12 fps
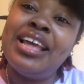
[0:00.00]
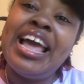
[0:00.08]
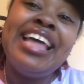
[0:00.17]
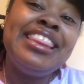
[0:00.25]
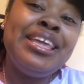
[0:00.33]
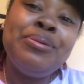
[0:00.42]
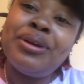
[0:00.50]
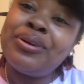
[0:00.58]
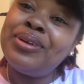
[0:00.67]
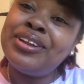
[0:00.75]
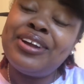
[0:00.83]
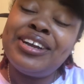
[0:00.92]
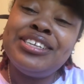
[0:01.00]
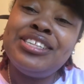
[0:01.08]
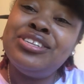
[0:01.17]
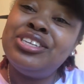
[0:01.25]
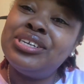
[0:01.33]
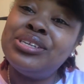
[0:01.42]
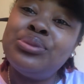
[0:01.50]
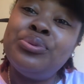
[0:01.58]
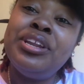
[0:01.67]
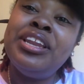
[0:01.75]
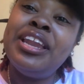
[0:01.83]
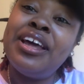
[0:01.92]
The Marquella Carnesia Jones will
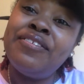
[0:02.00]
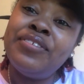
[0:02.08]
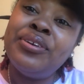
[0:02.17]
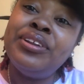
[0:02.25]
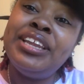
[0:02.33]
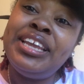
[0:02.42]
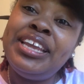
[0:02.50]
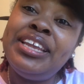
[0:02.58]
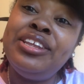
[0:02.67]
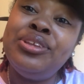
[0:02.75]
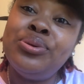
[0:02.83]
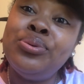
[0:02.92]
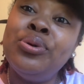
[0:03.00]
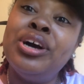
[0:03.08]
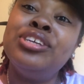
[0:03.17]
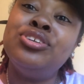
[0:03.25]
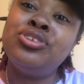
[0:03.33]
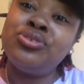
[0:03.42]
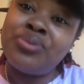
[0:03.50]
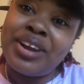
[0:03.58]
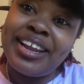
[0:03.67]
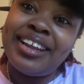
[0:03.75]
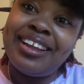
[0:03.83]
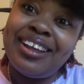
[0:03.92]
never lead you
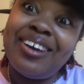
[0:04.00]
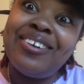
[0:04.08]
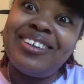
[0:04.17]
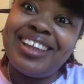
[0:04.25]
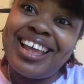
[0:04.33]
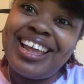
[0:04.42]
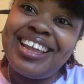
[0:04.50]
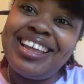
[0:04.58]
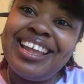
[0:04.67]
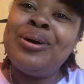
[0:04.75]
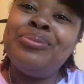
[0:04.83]
astray, okay?